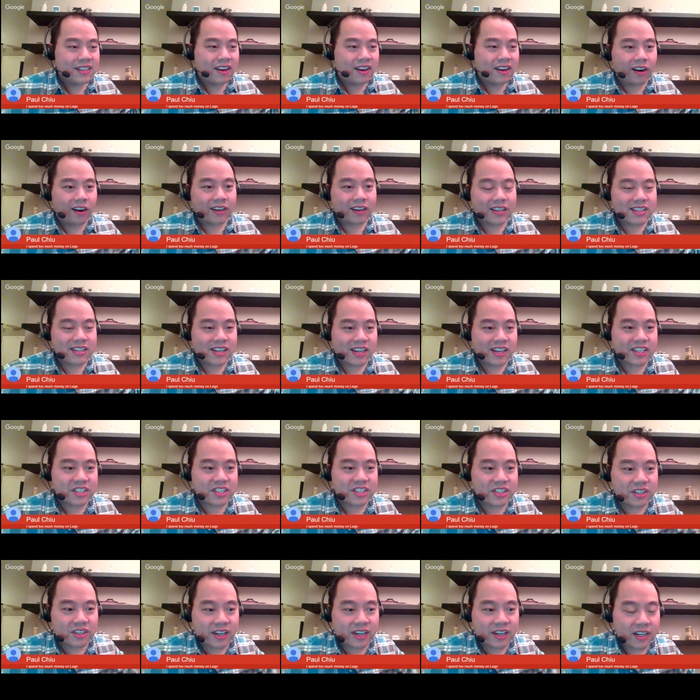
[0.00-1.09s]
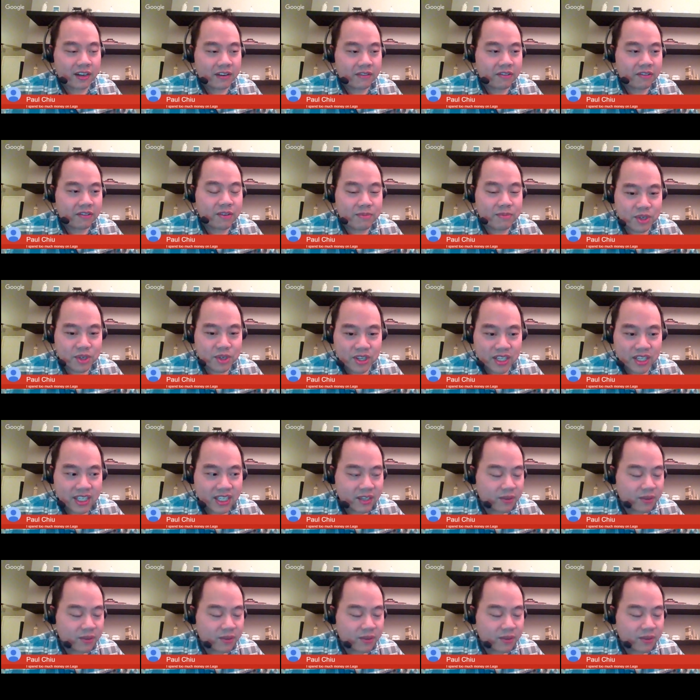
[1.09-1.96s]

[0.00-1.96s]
architecture kind of community